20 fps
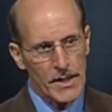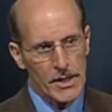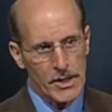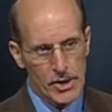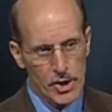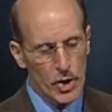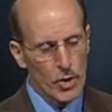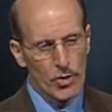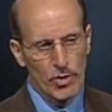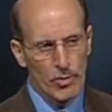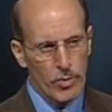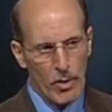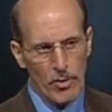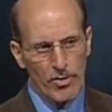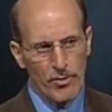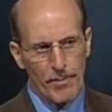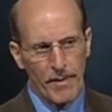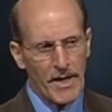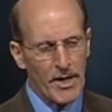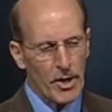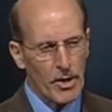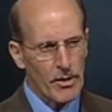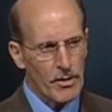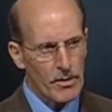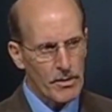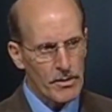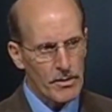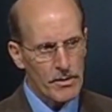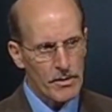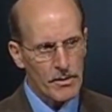Jude quotes Peter.
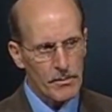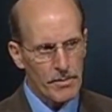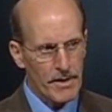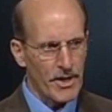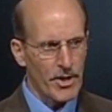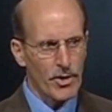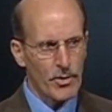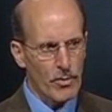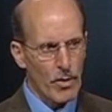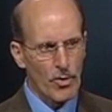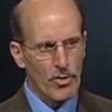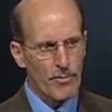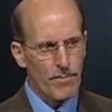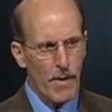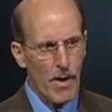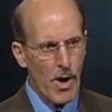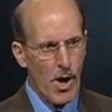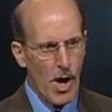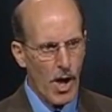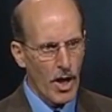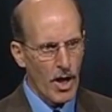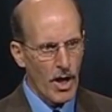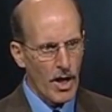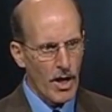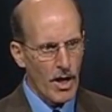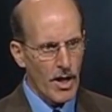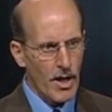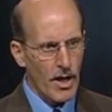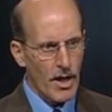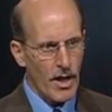Peter quotes
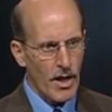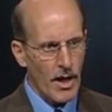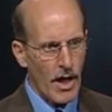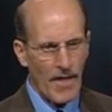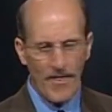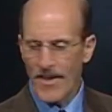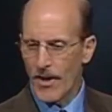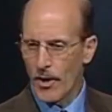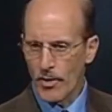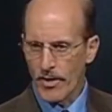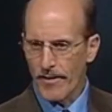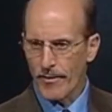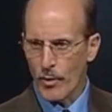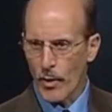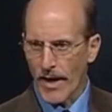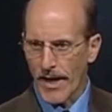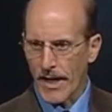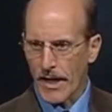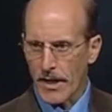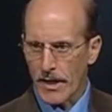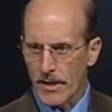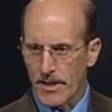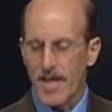Paul, and they don't give credit.